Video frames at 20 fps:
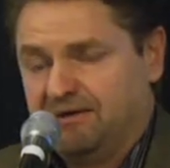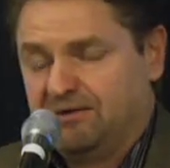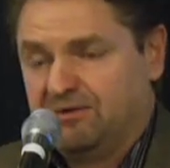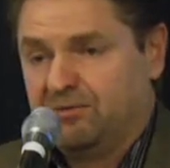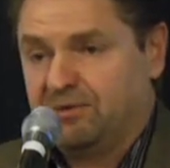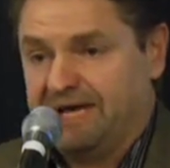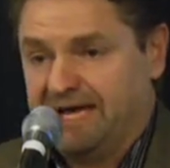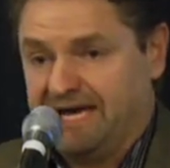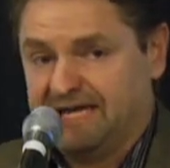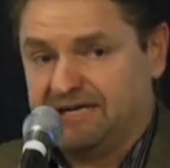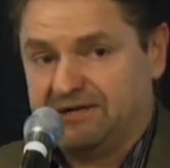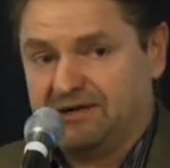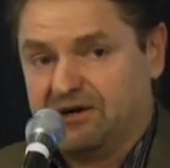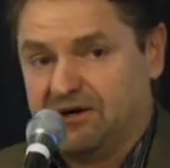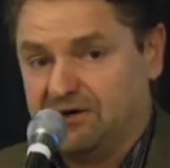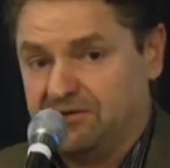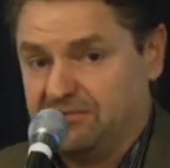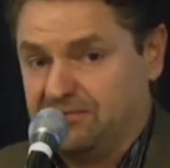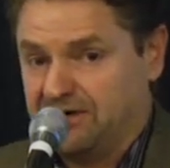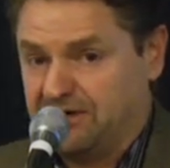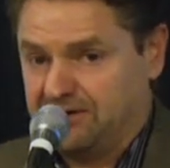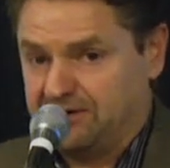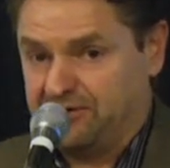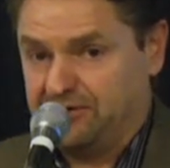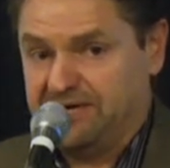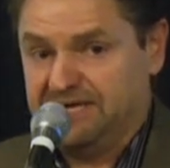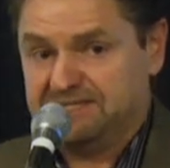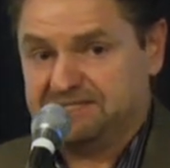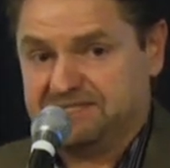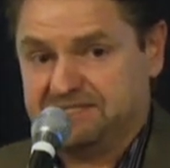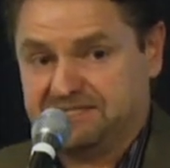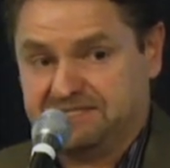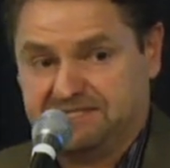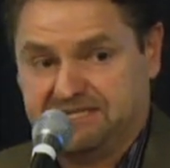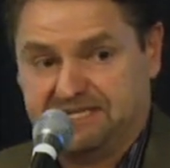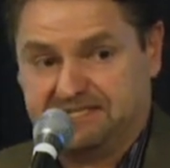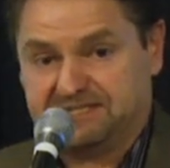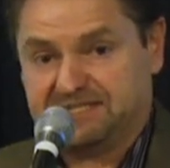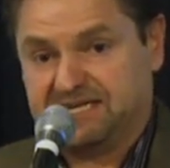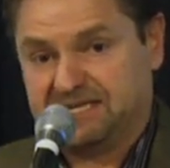we had our greatest
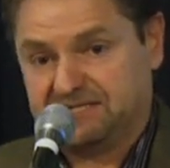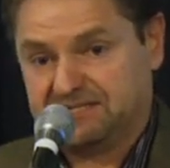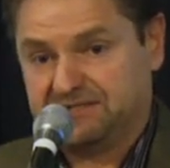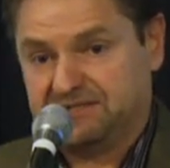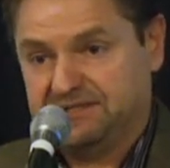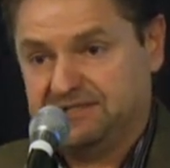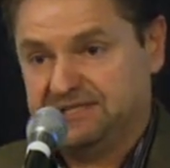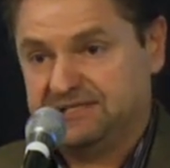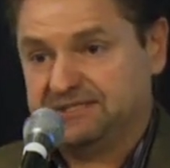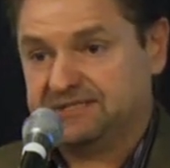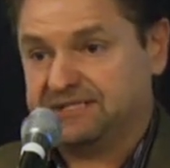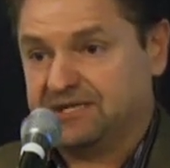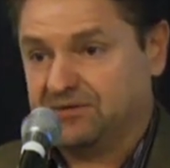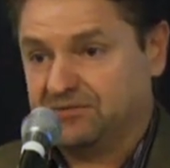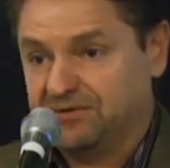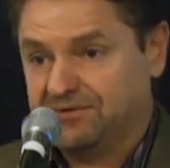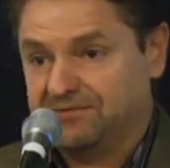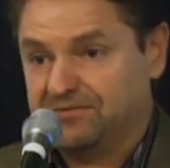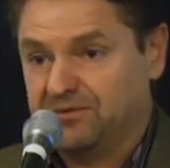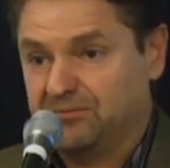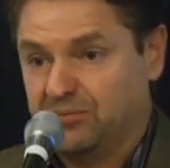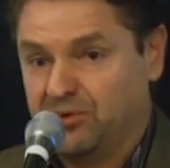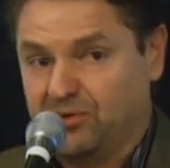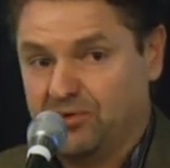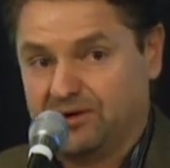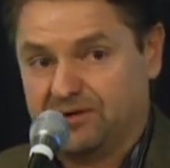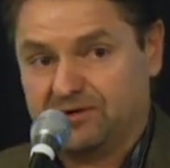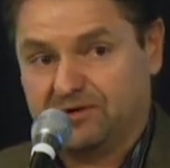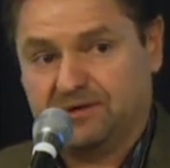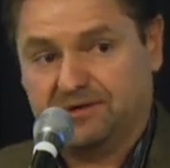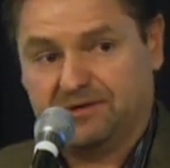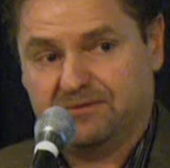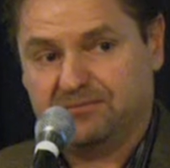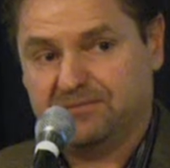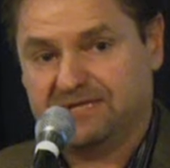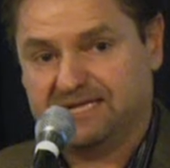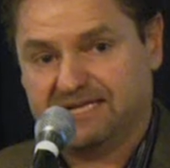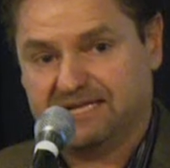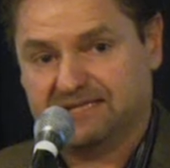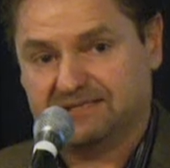success actually south of the border,
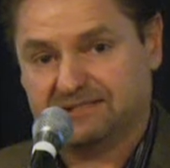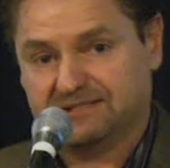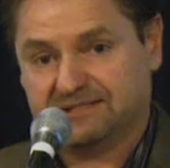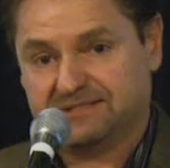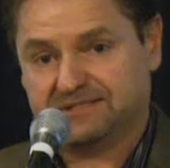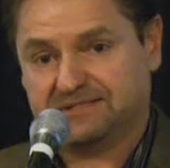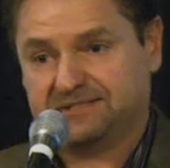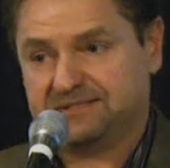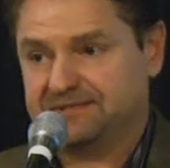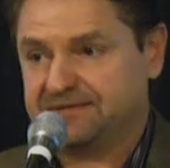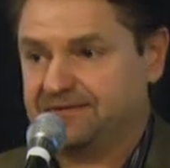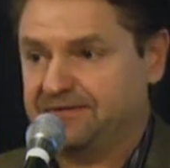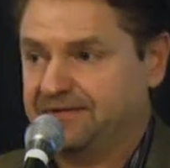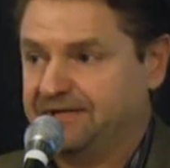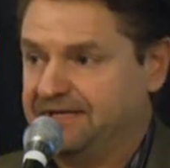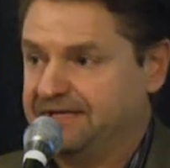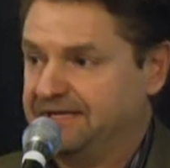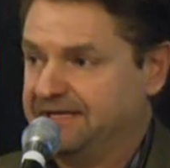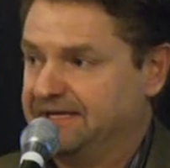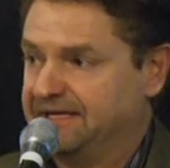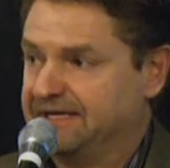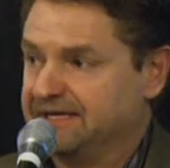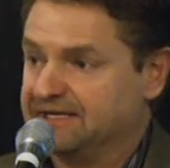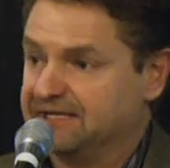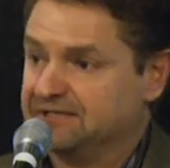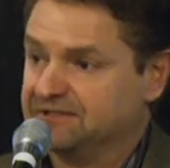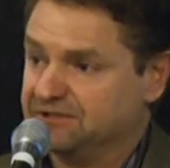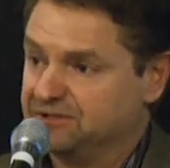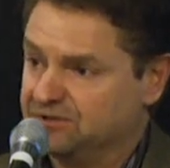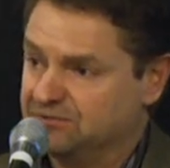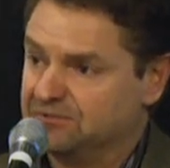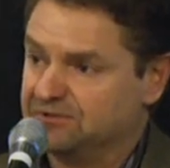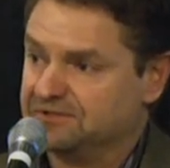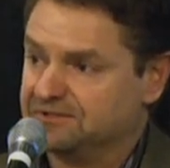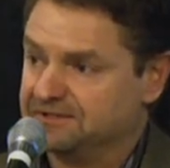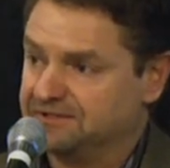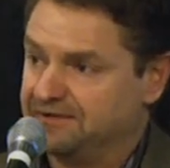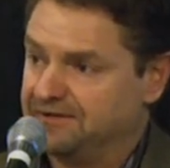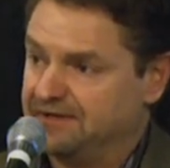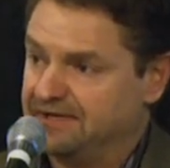because the
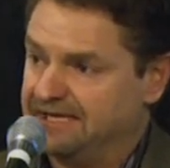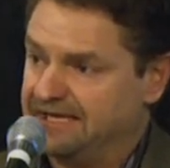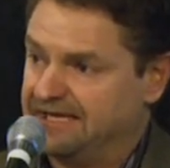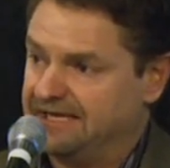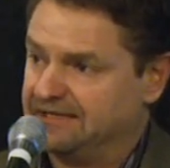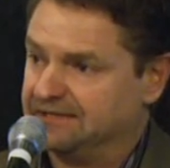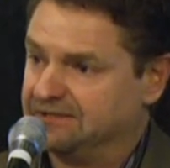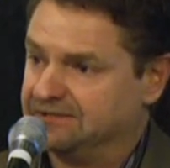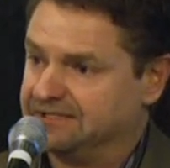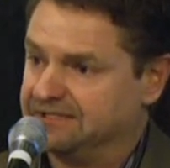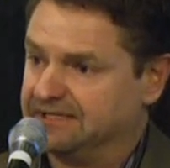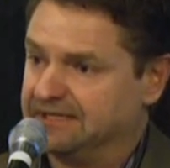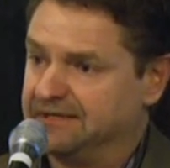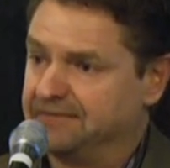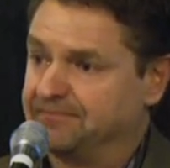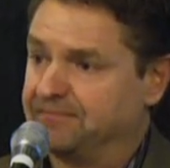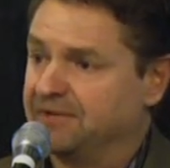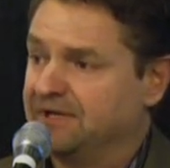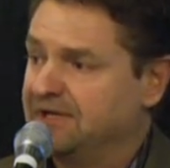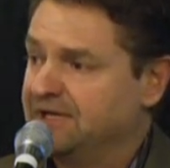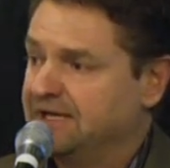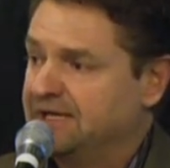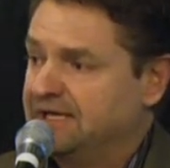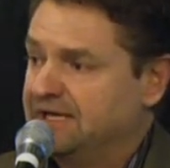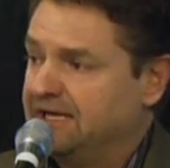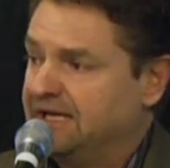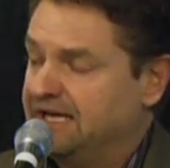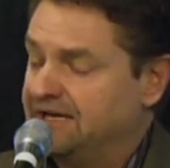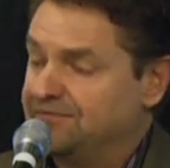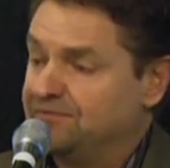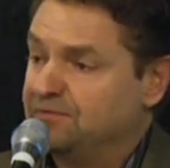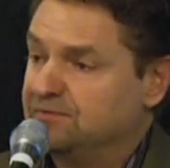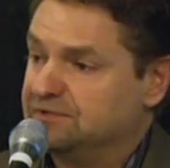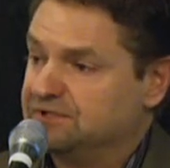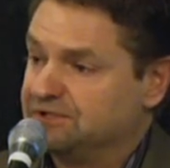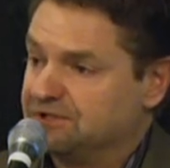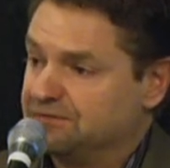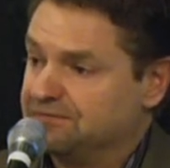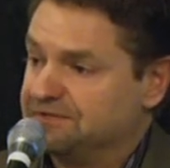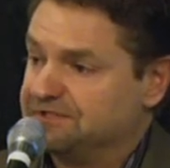consumers and food
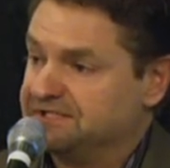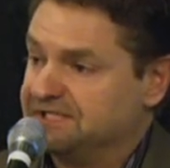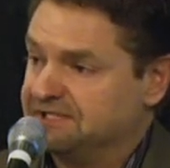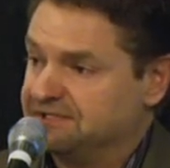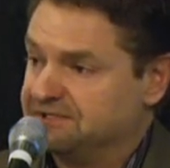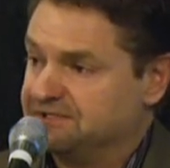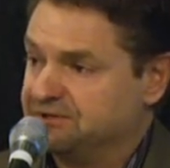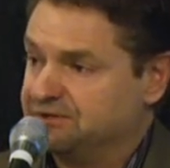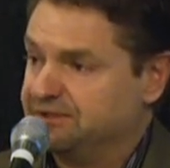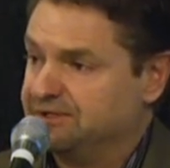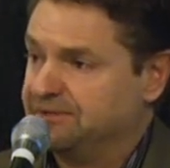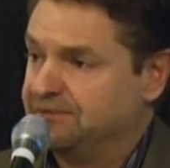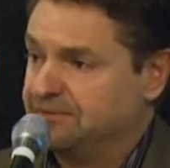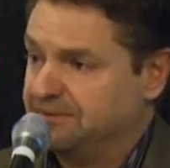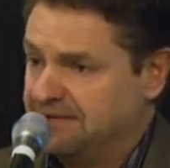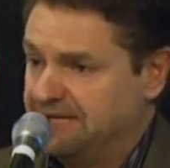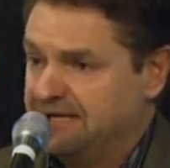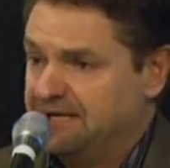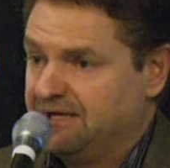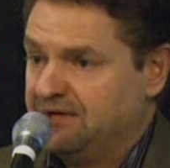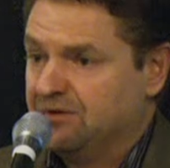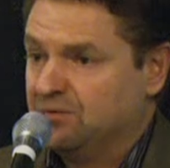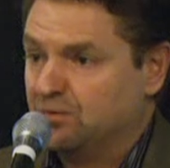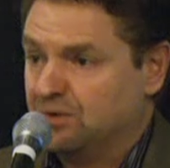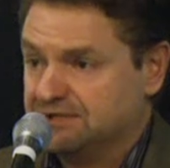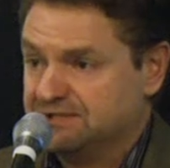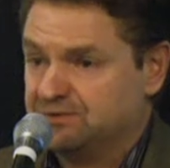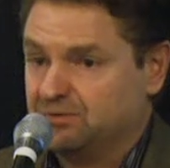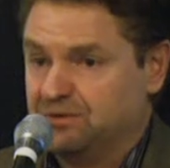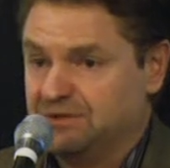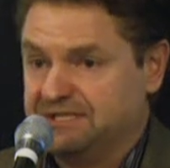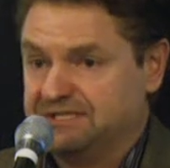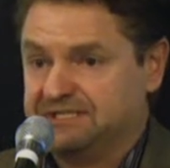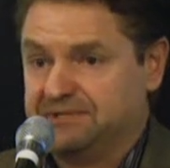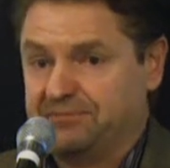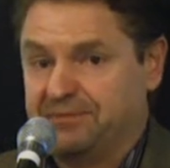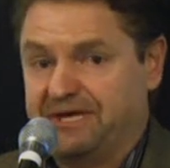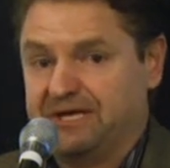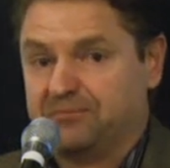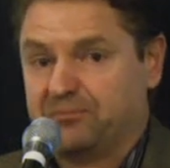service industry was willing to
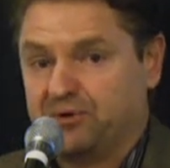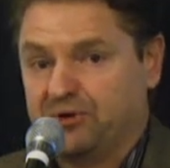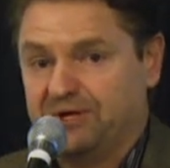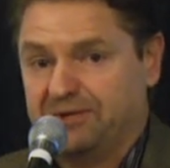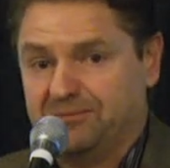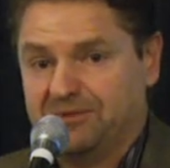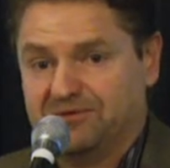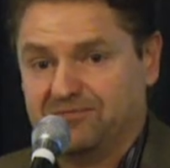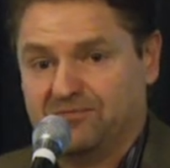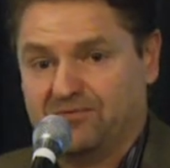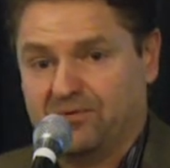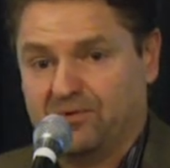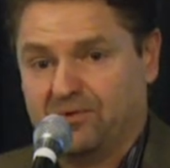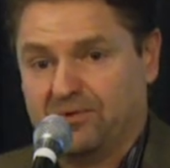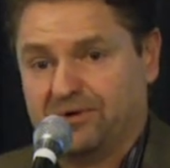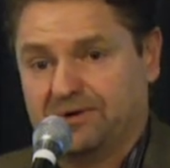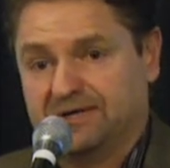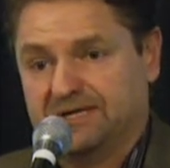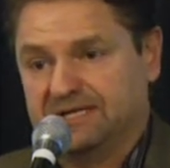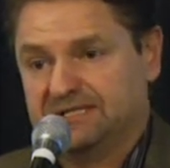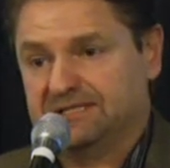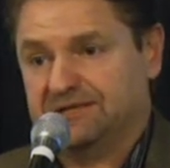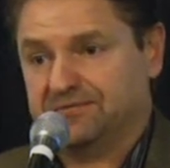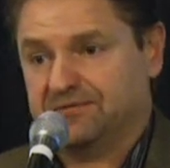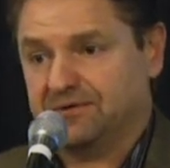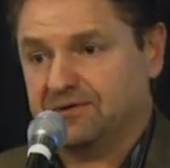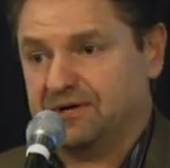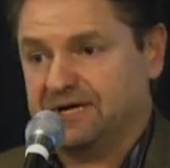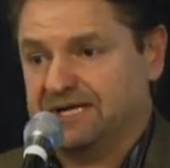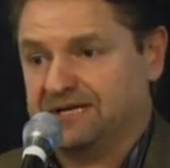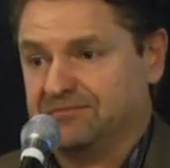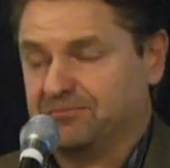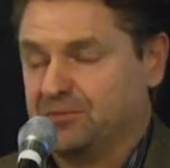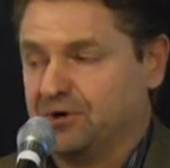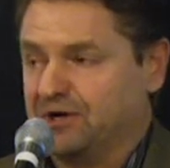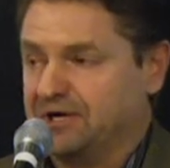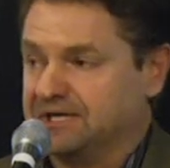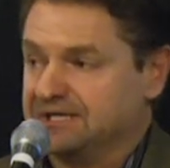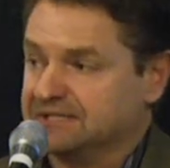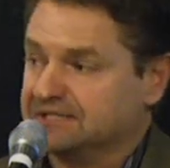pay a premium for a different kind of
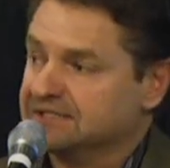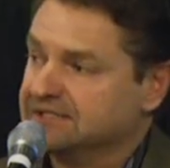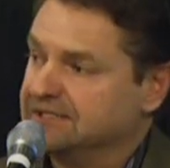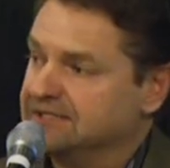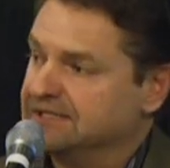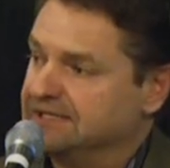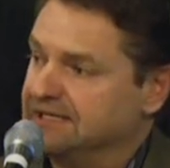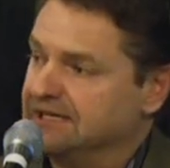product.